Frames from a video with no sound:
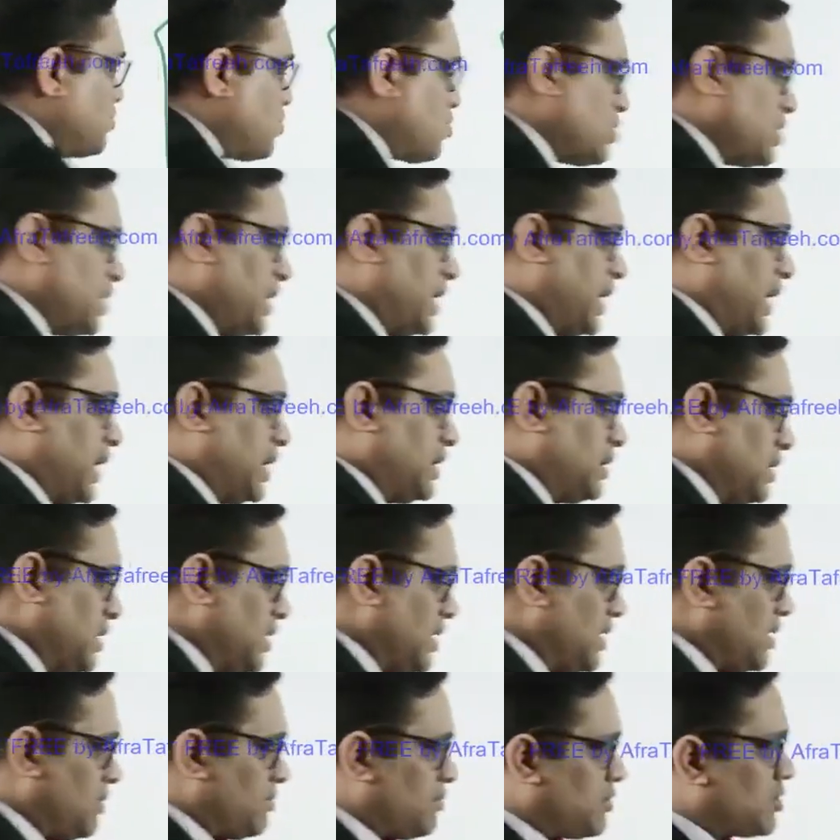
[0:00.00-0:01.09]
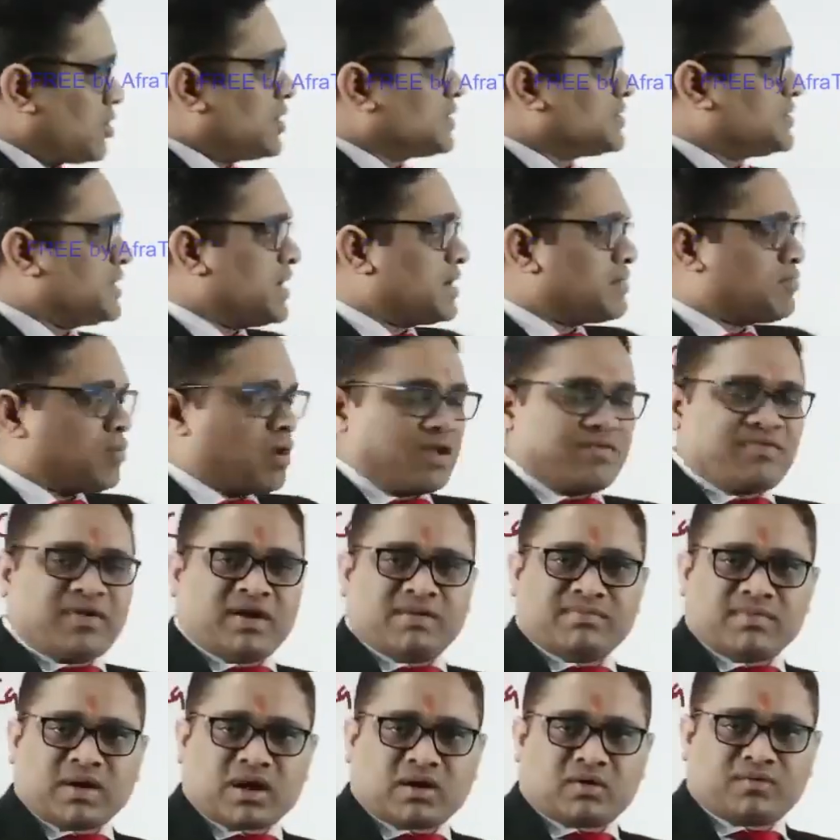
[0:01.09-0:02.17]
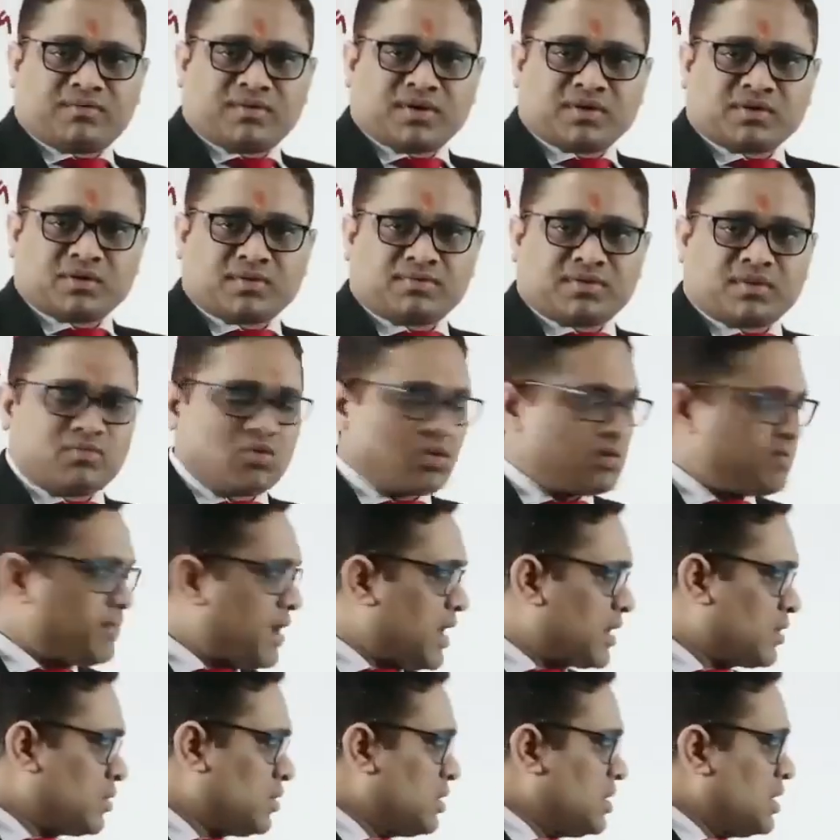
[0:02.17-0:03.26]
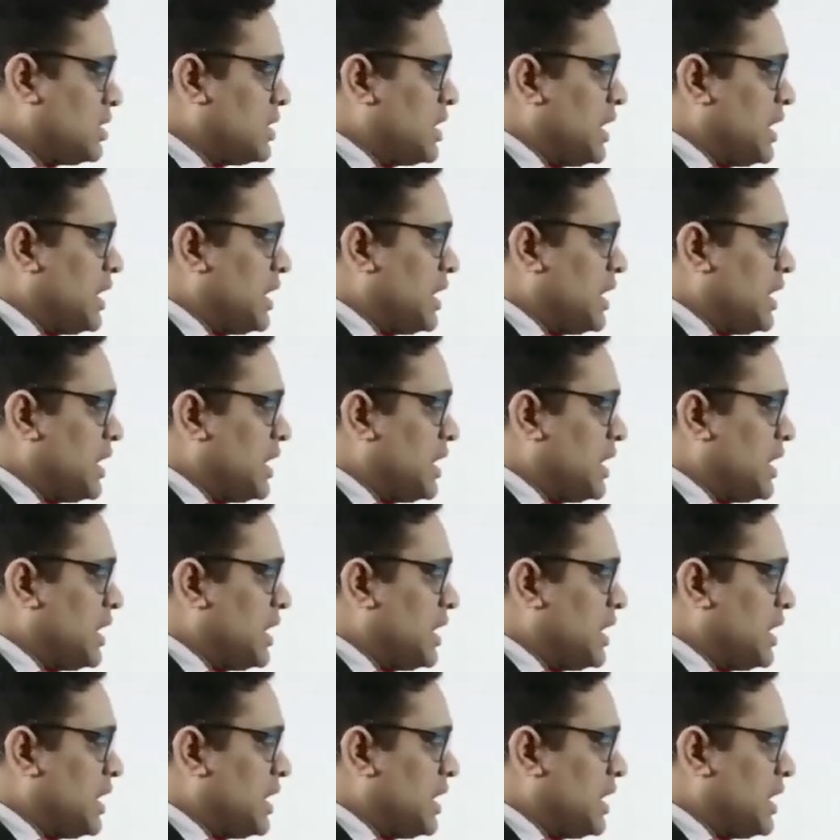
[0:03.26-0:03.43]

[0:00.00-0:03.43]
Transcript: bone eating because they are modified macrophage of the bone marrow,